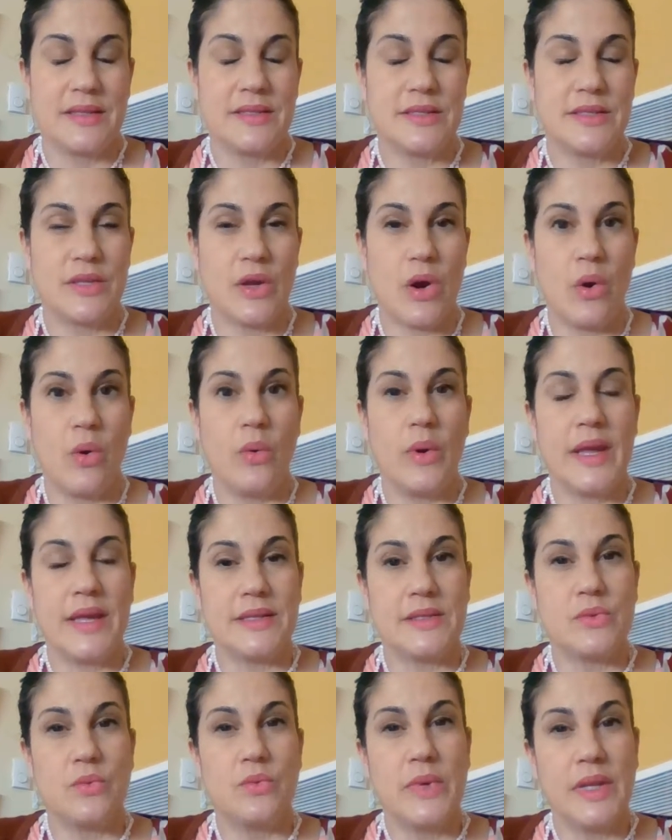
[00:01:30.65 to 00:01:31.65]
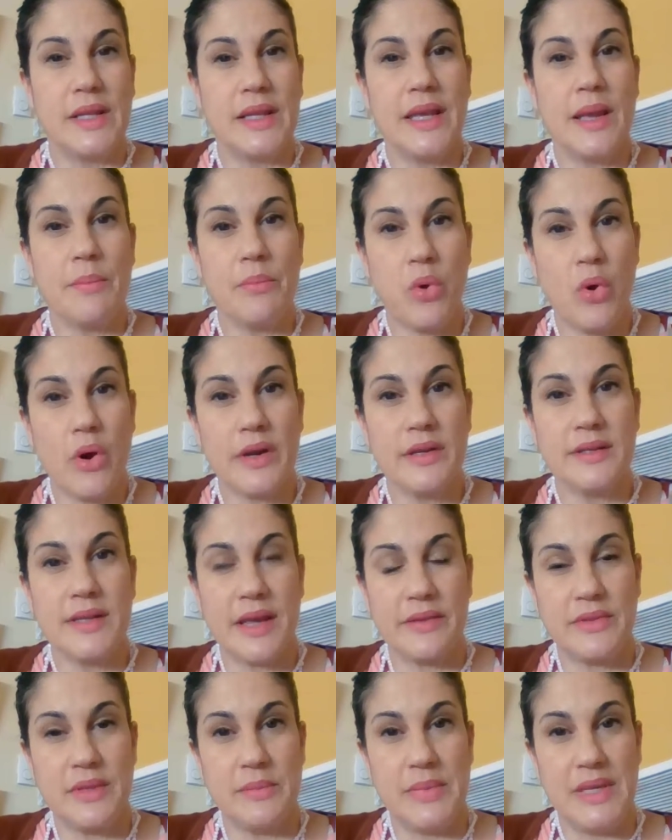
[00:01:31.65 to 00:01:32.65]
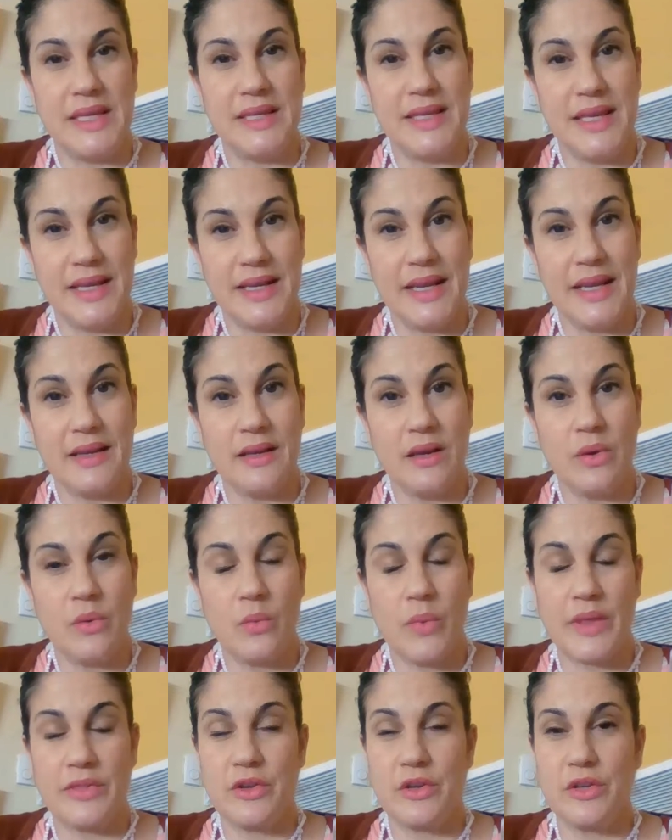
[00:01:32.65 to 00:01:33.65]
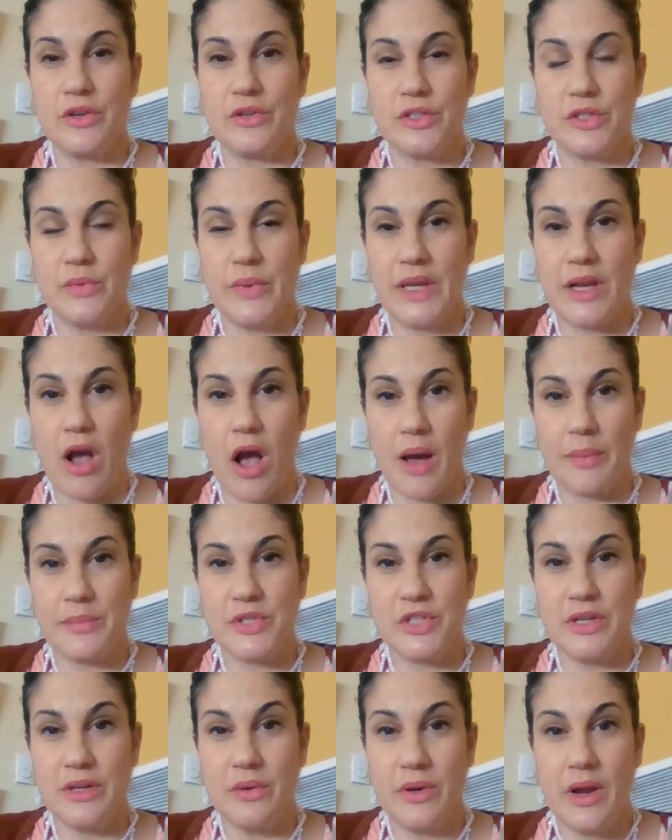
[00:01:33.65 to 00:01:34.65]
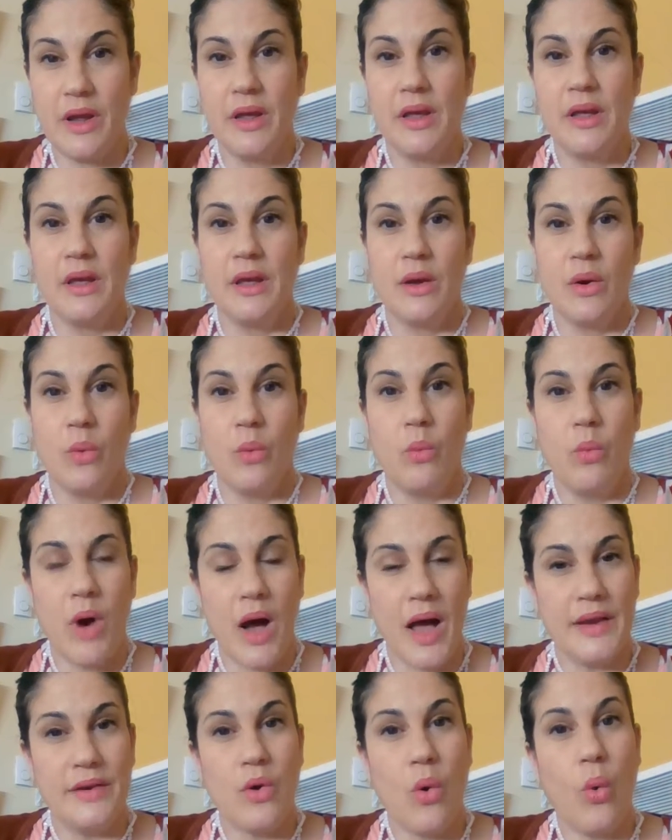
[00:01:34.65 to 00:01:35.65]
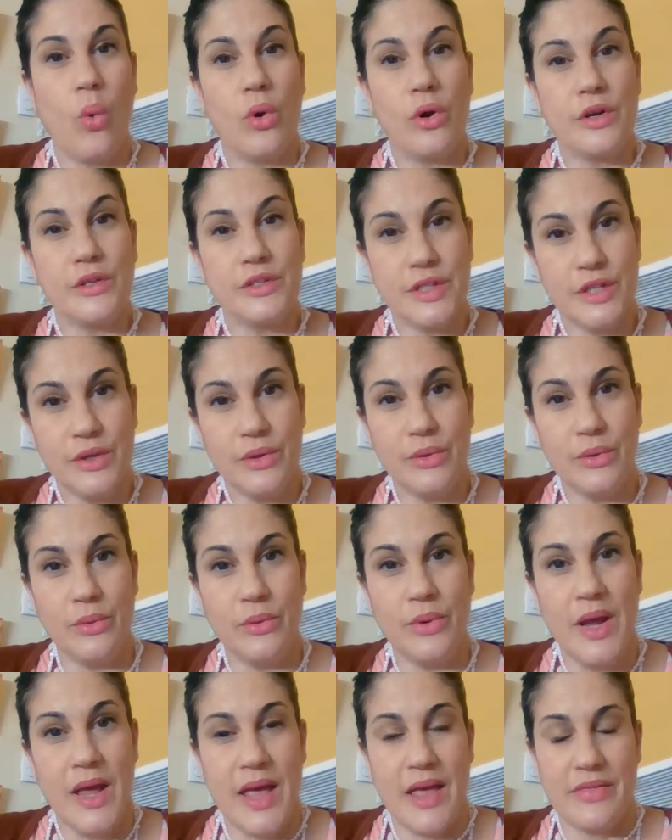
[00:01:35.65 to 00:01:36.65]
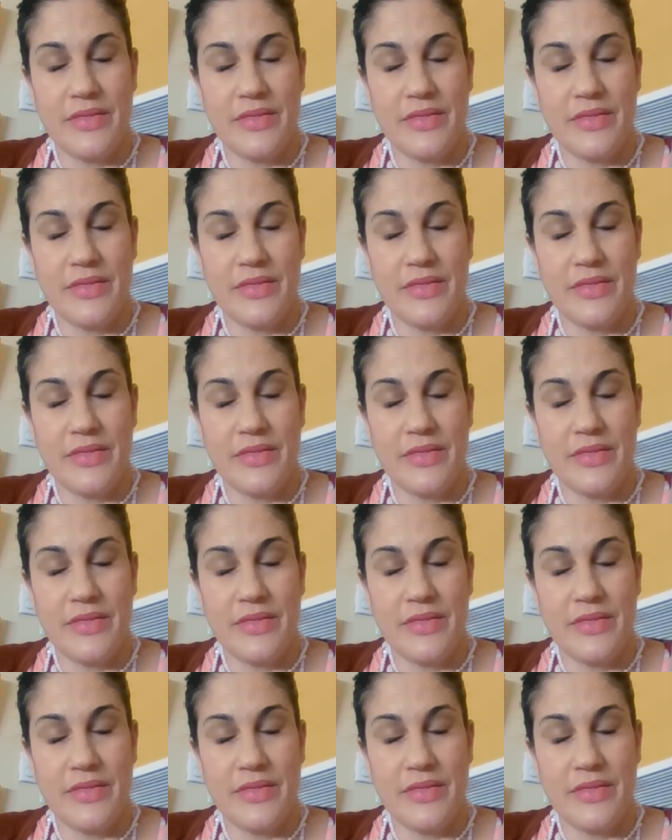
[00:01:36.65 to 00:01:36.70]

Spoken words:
So it's really important at the beginning, whether you're doing option 1 or 2,